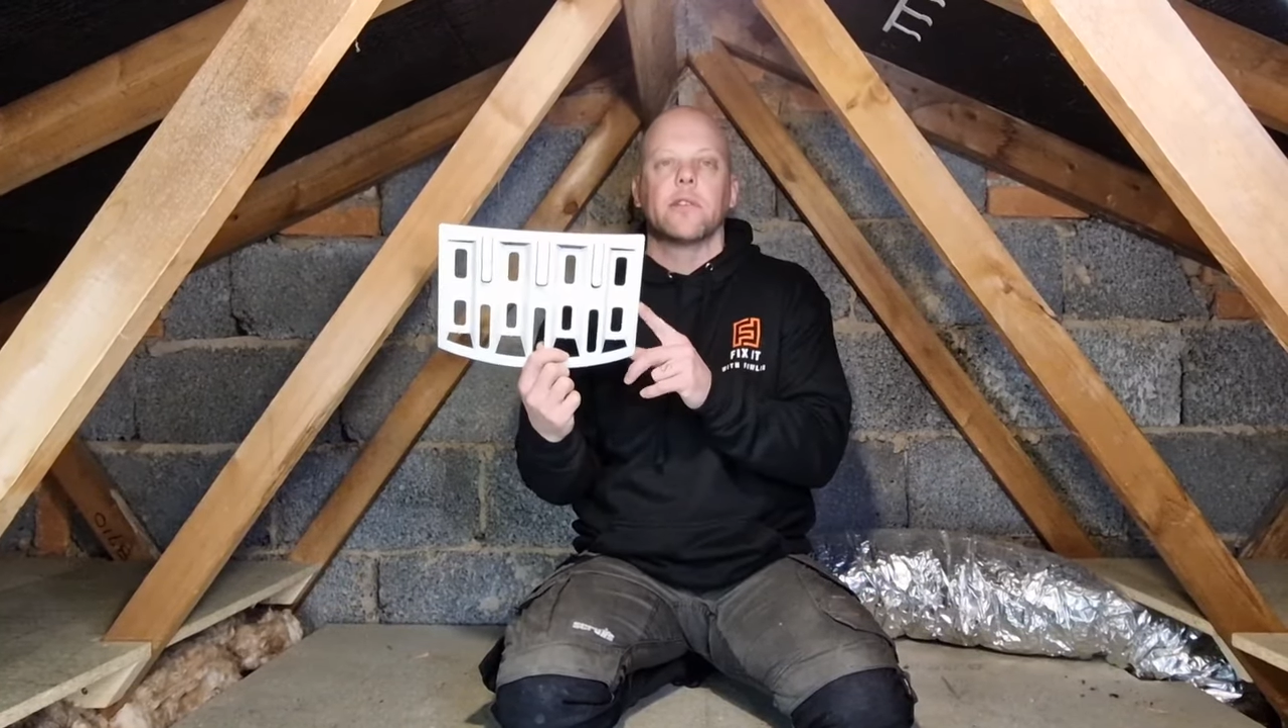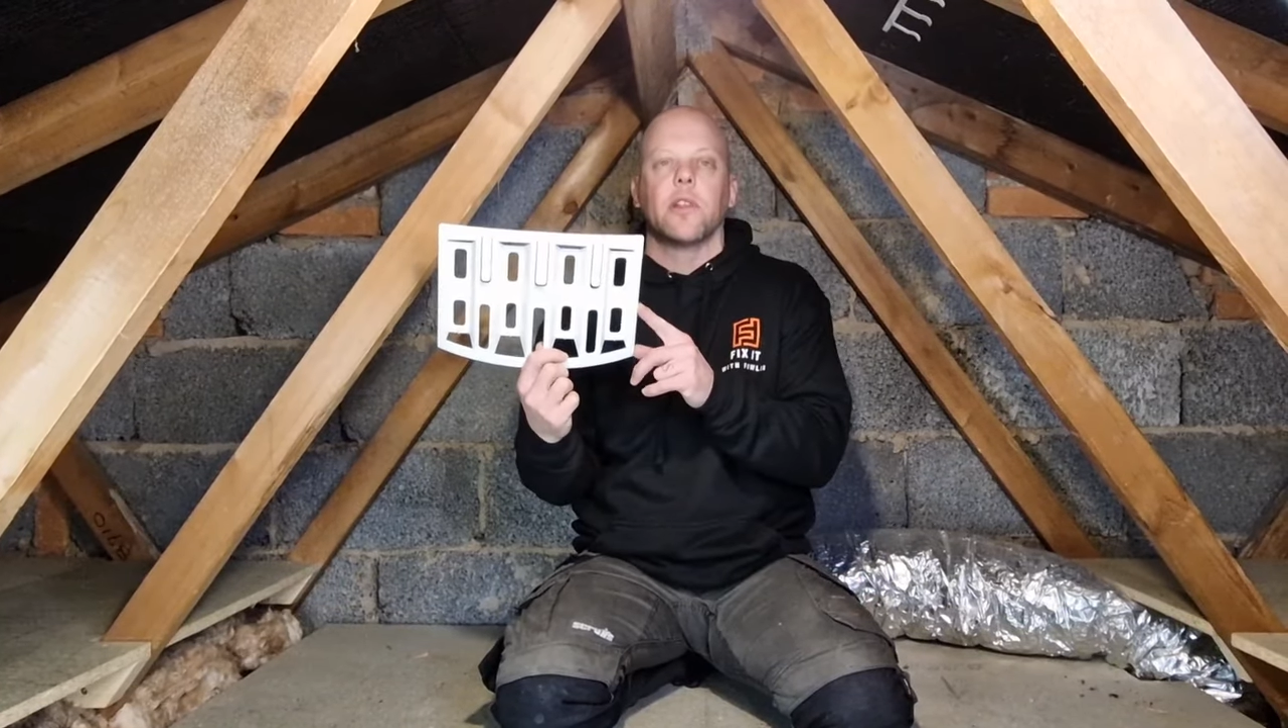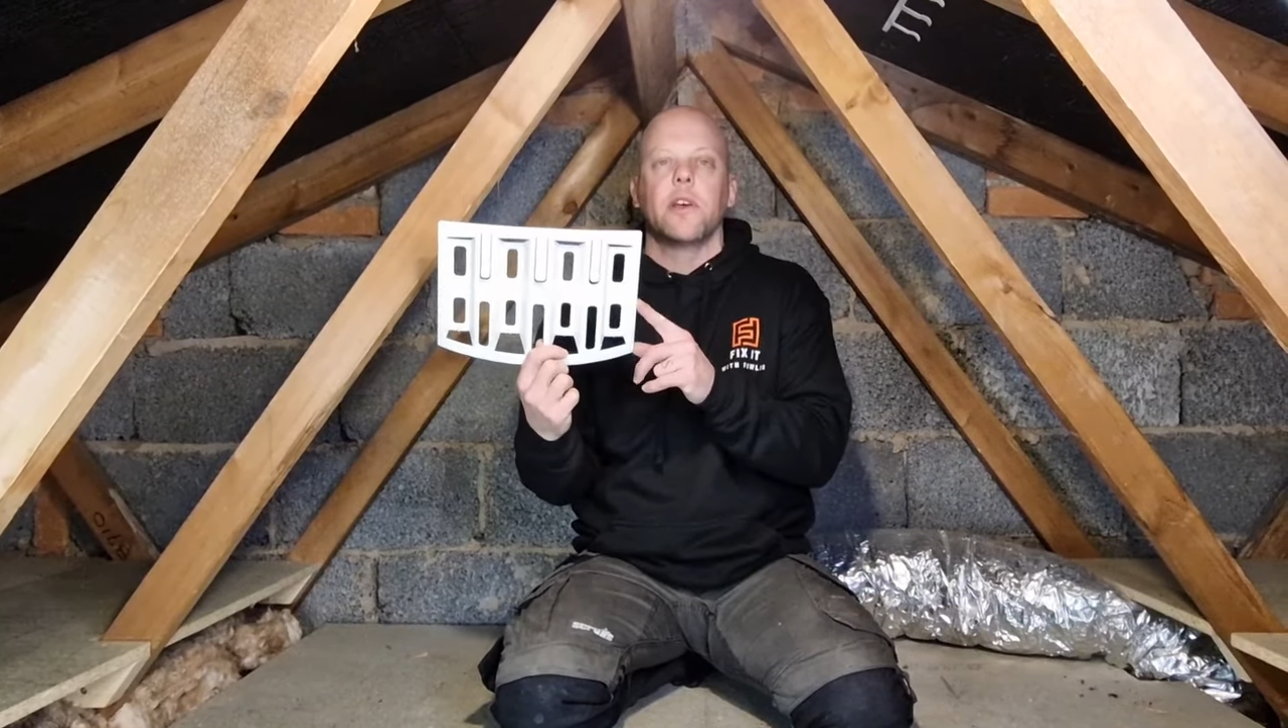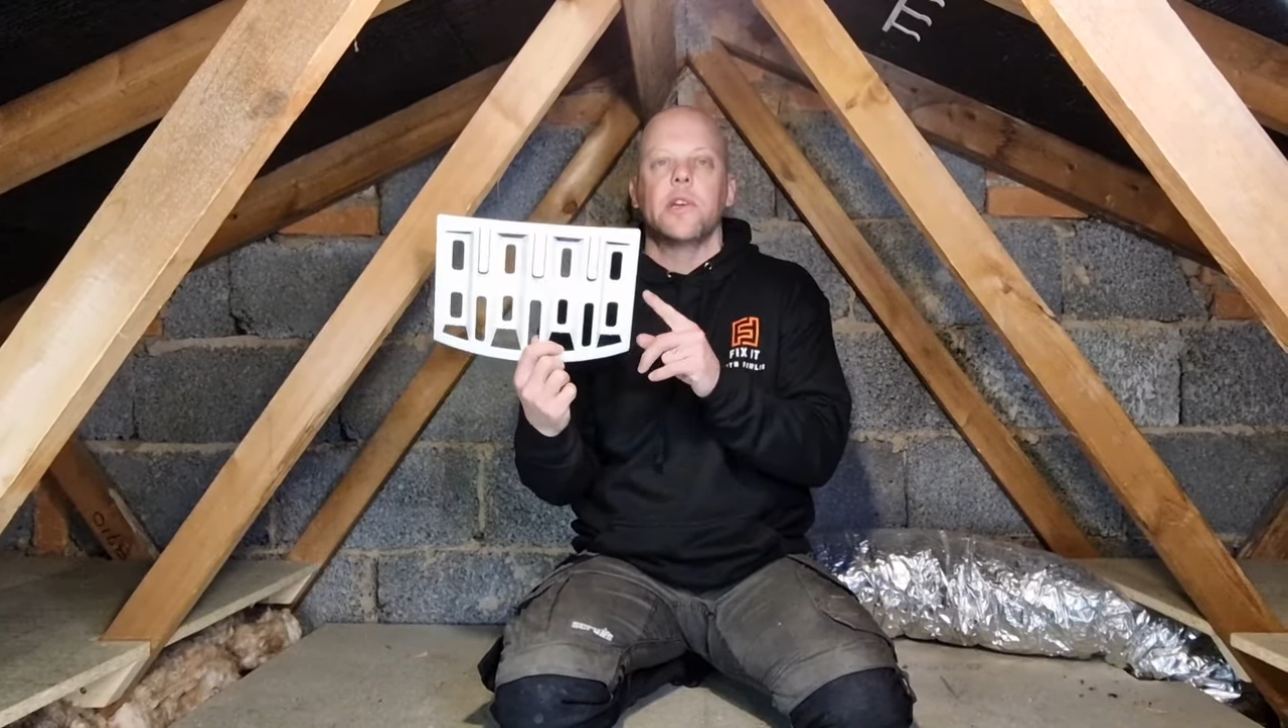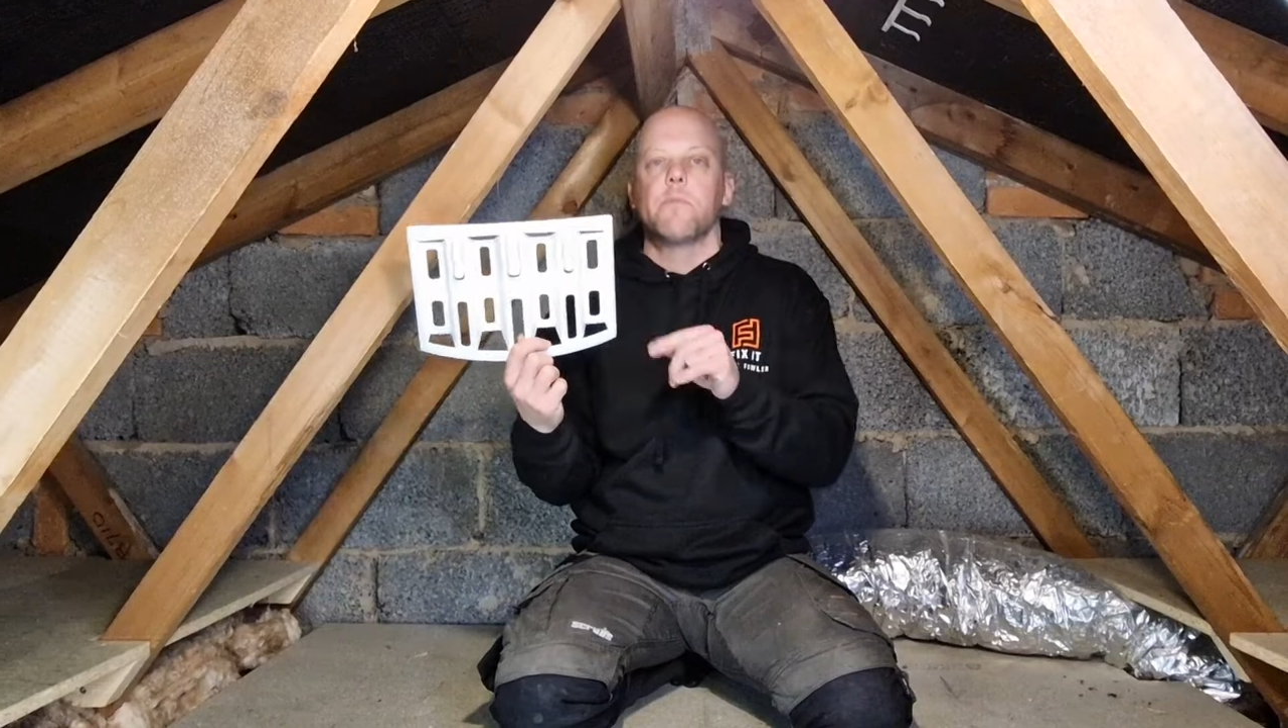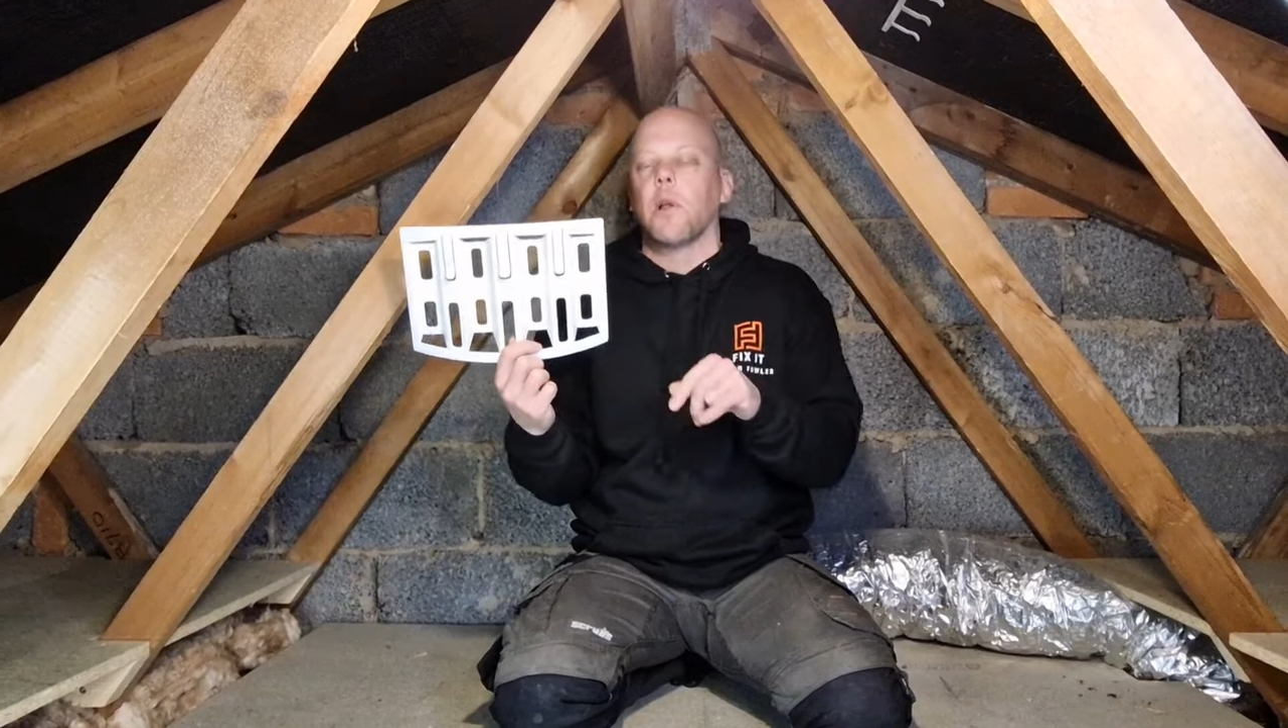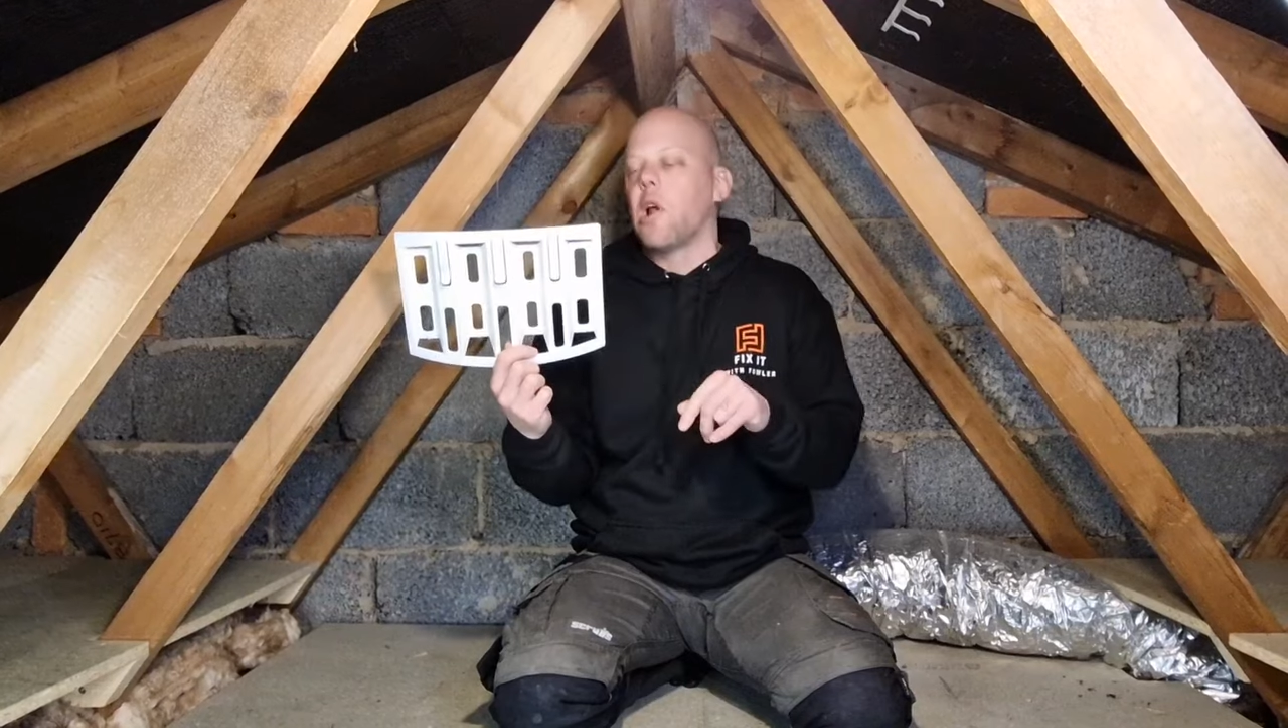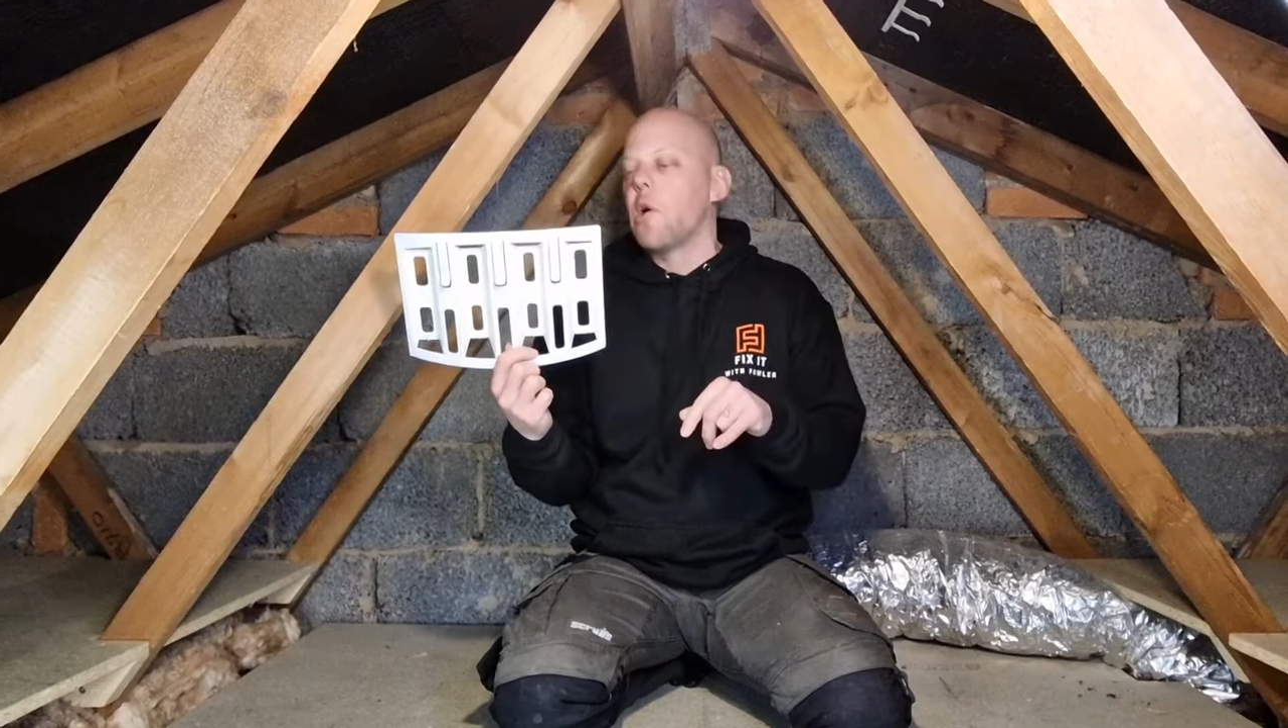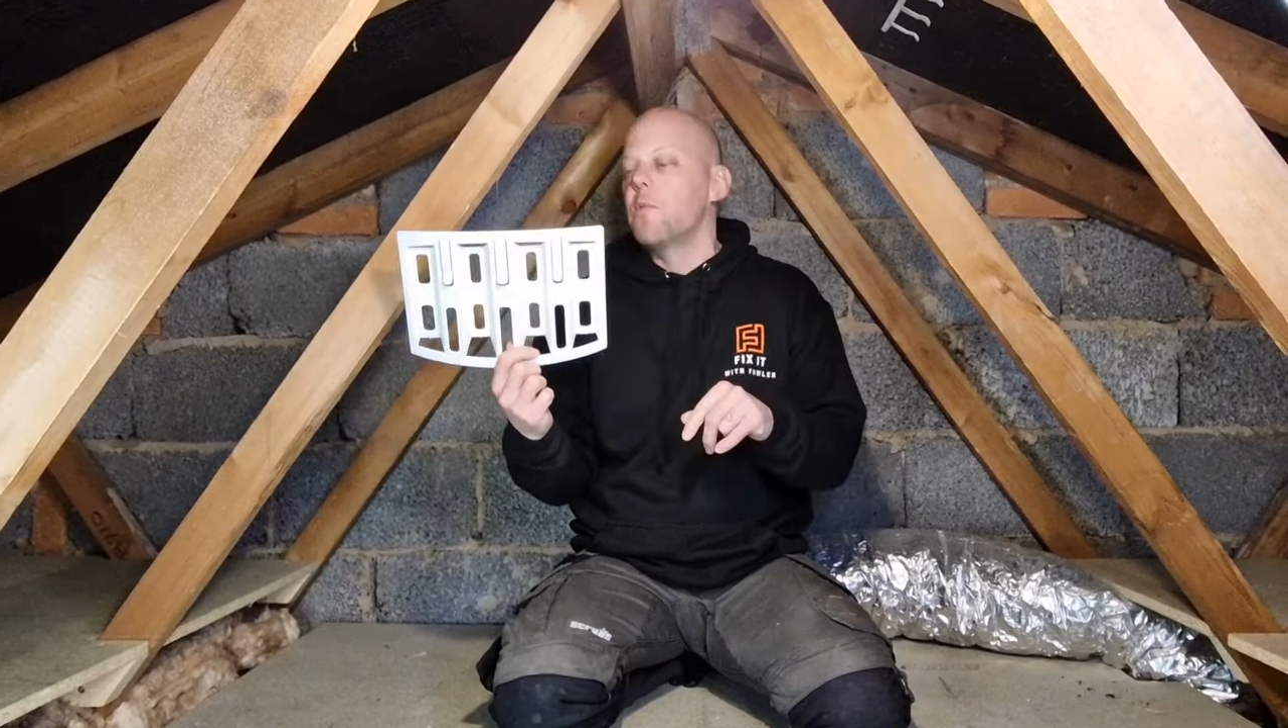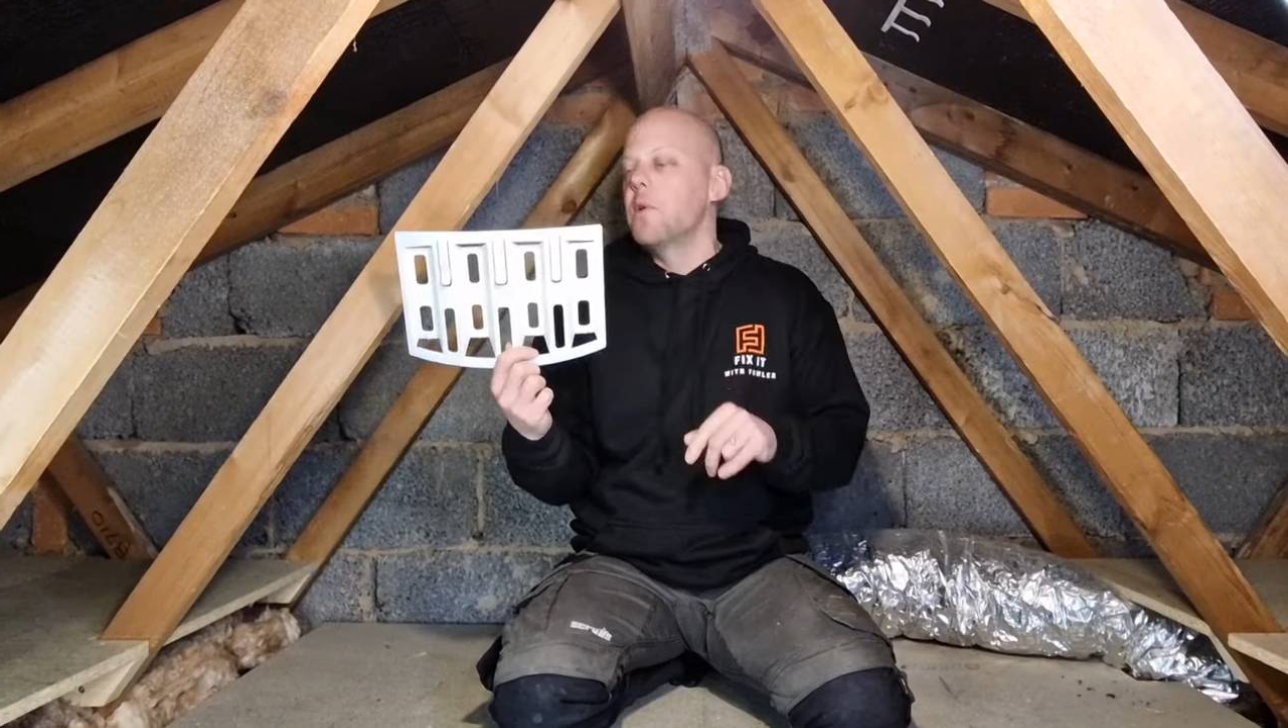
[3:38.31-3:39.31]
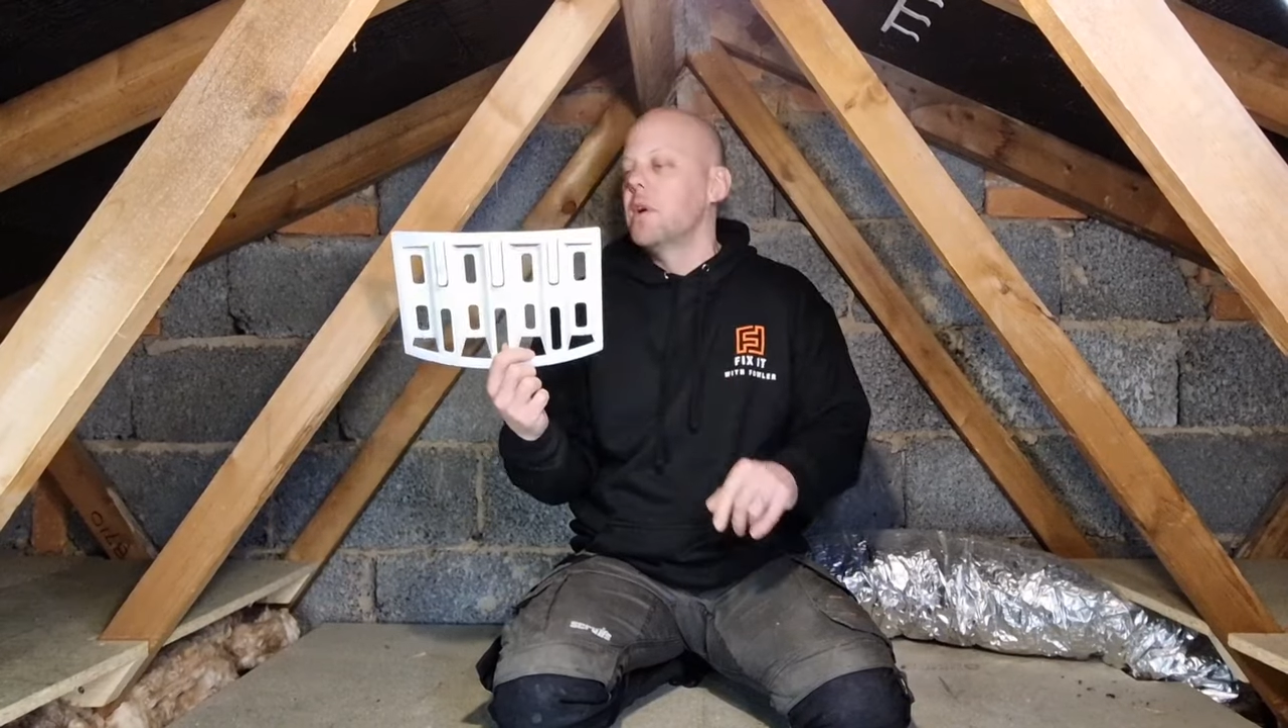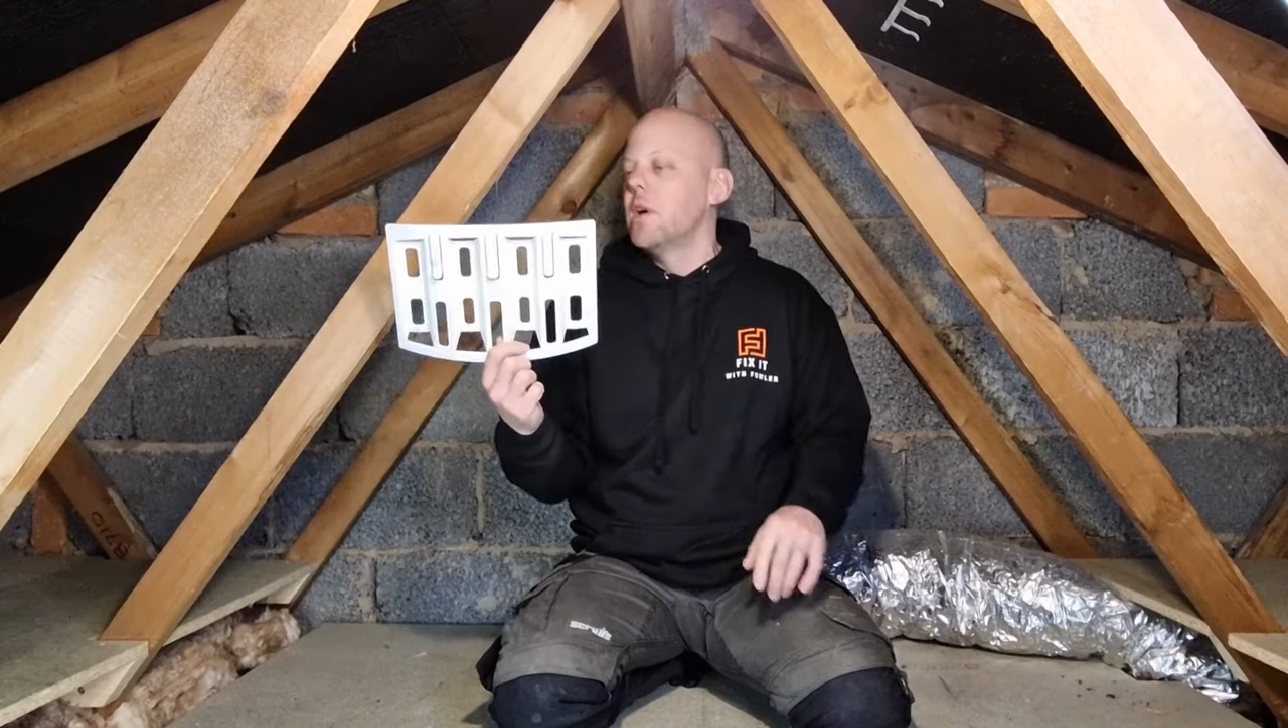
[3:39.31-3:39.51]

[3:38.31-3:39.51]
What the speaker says: to these below